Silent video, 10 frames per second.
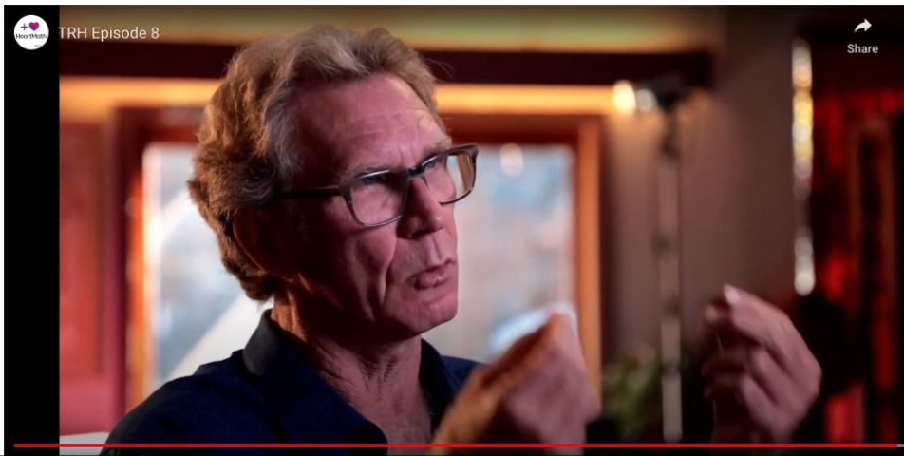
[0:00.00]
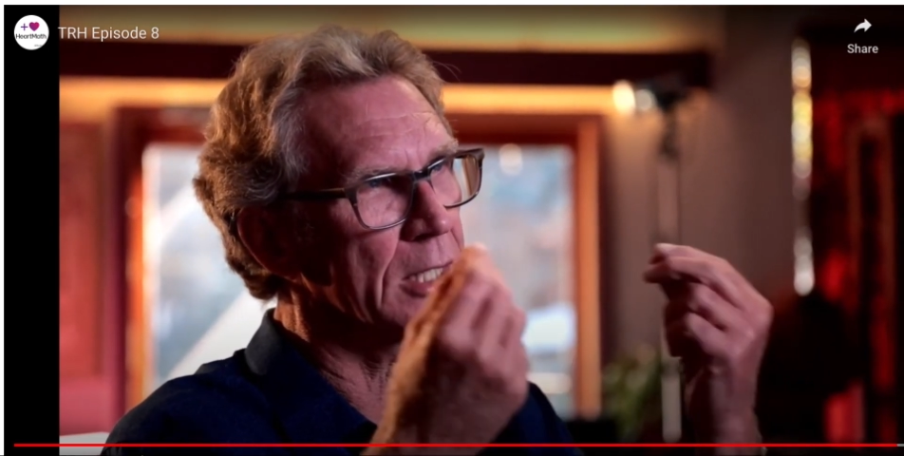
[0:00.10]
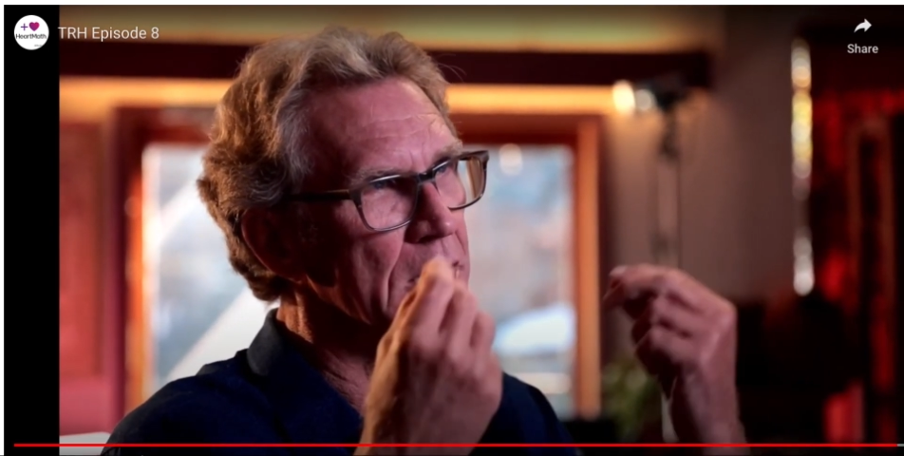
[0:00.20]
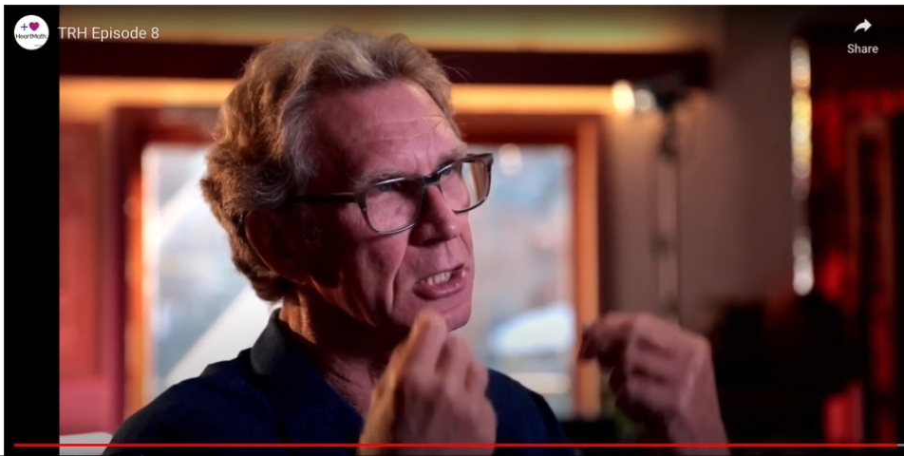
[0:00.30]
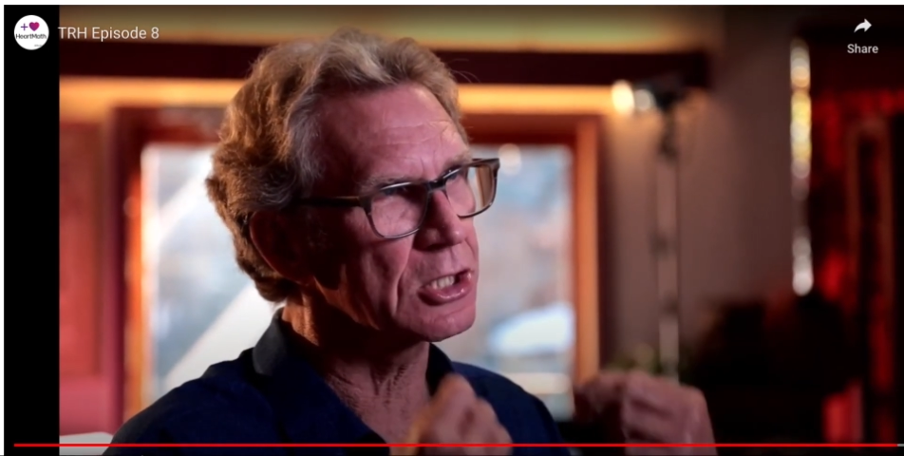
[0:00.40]
we
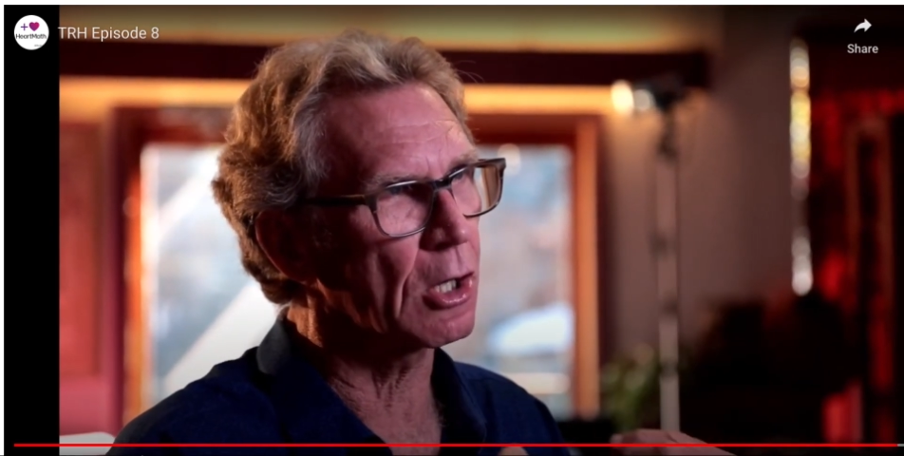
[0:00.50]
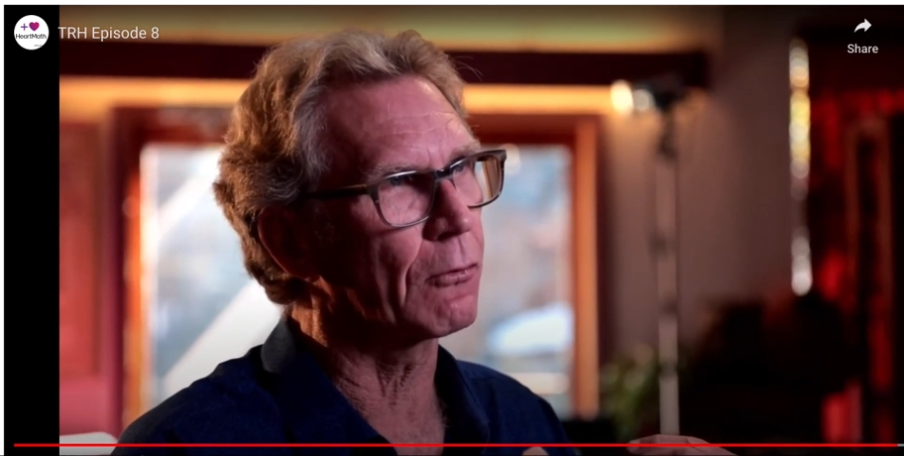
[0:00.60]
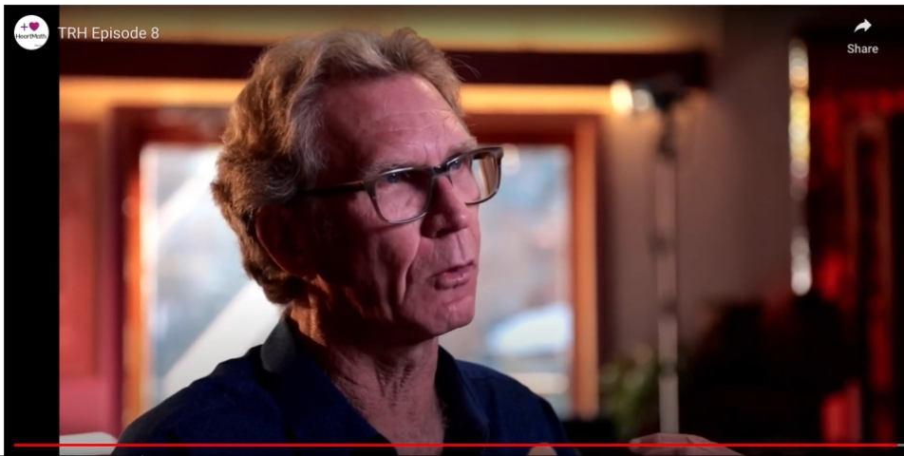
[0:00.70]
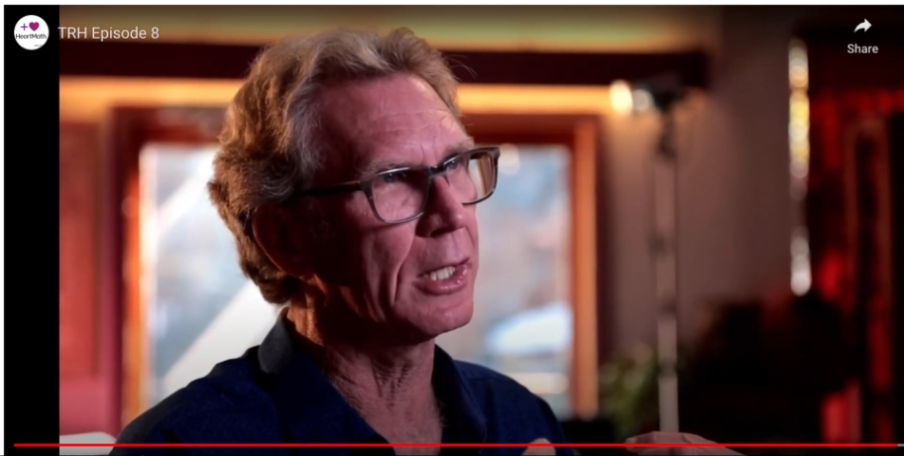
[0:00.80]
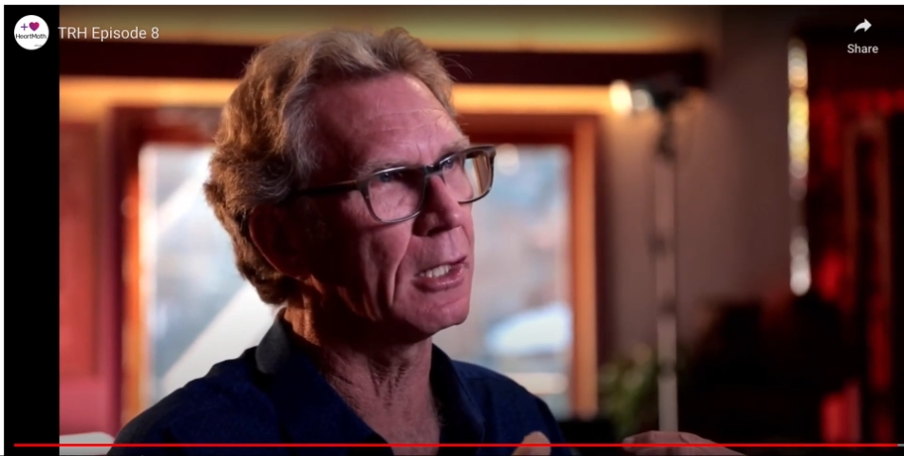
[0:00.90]
can
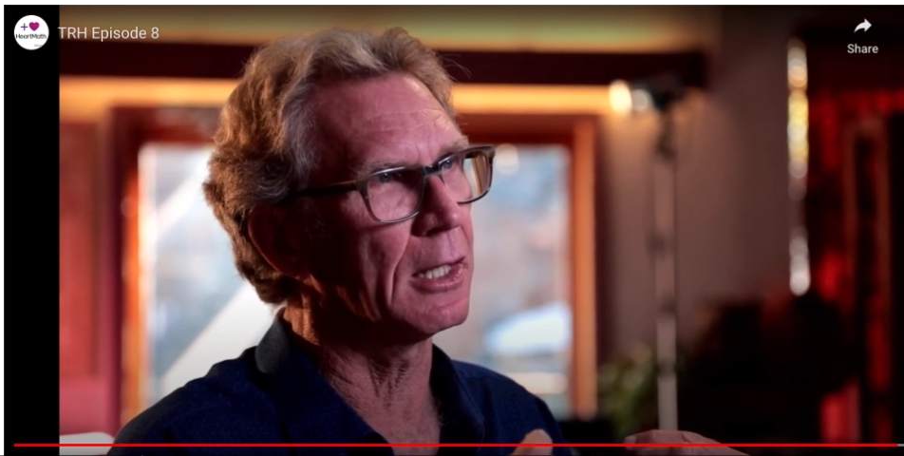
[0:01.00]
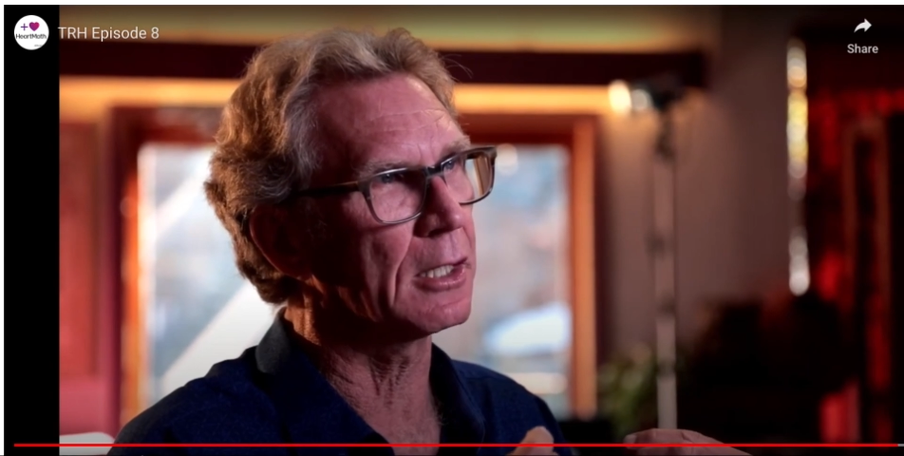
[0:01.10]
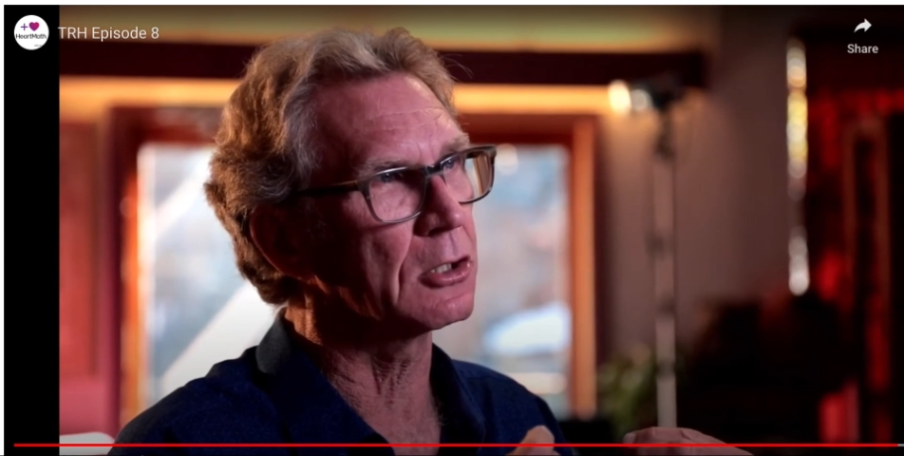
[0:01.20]
self-regulate